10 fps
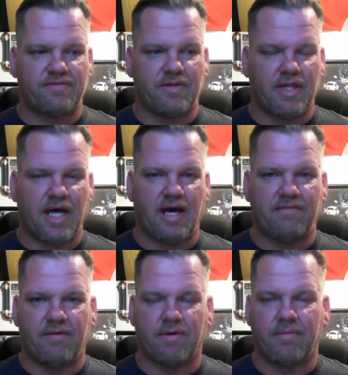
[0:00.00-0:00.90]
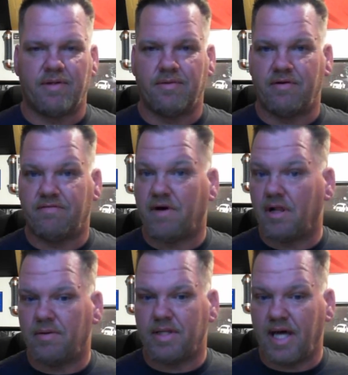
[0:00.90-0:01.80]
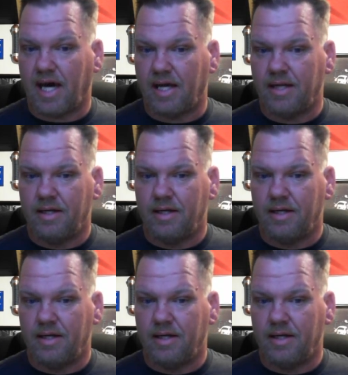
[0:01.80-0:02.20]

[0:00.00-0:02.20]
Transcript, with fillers: for the live that we're going to be doing following that.